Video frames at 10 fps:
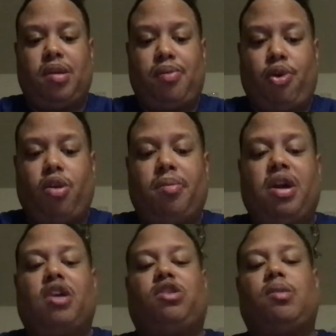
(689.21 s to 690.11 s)
important
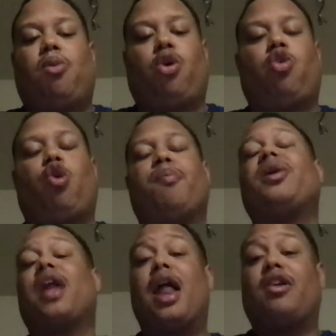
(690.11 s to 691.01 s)
because the more
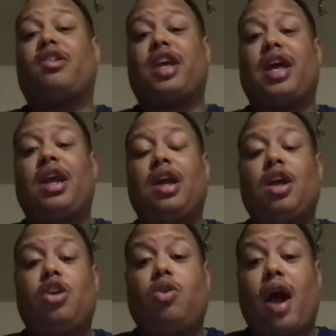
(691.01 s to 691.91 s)
corporate dollars that
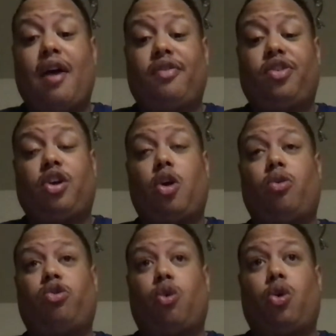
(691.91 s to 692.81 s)
you have to
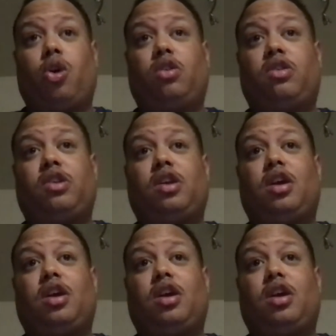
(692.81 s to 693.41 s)
go towards